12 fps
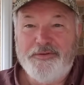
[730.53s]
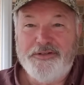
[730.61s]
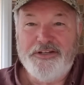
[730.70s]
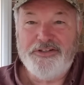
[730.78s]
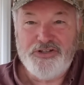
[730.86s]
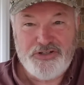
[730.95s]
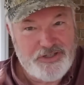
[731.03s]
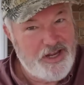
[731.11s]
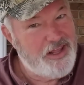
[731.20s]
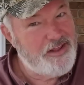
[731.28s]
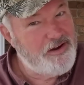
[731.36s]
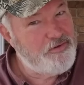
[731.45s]
And just stay
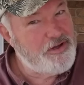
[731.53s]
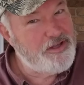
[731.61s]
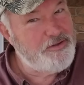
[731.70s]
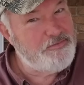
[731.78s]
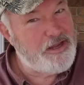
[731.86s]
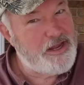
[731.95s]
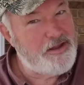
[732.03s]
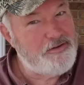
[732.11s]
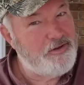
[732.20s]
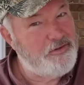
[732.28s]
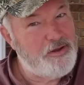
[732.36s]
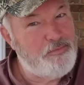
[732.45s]
there with them now or
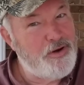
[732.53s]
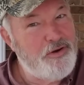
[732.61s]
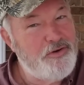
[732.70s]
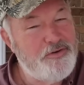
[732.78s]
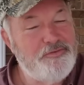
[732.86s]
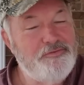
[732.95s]
they'll burn.